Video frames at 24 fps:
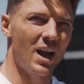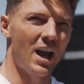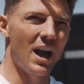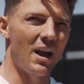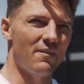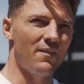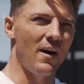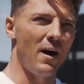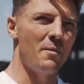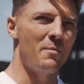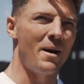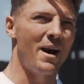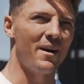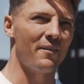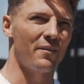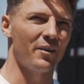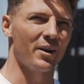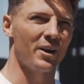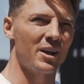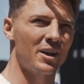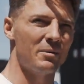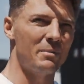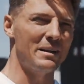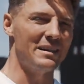if I'm ever
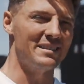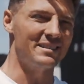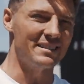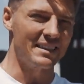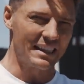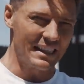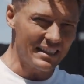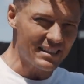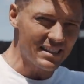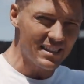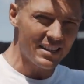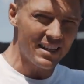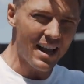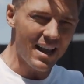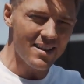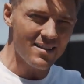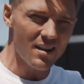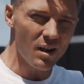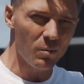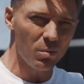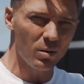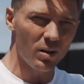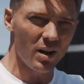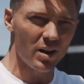going to be decent at
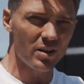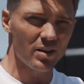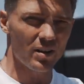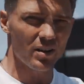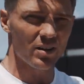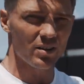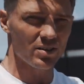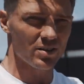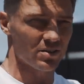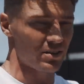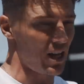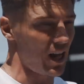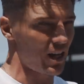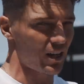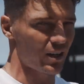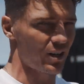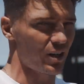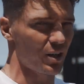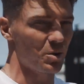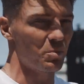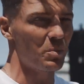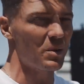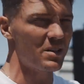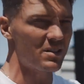double unders, not
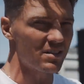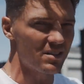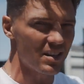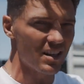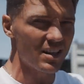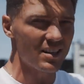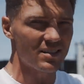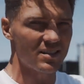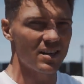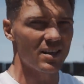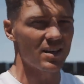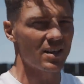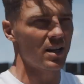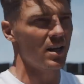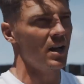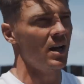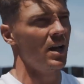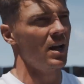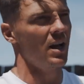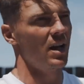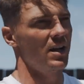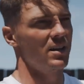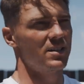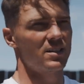good, but decent,
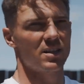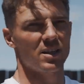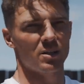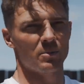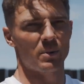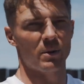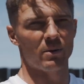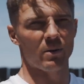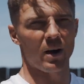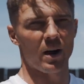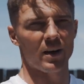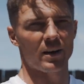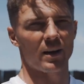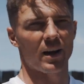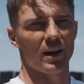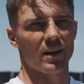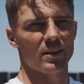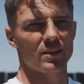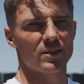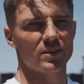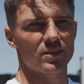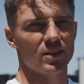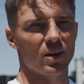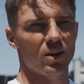it's going to be right
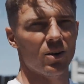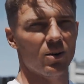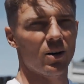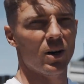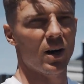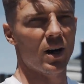now. So.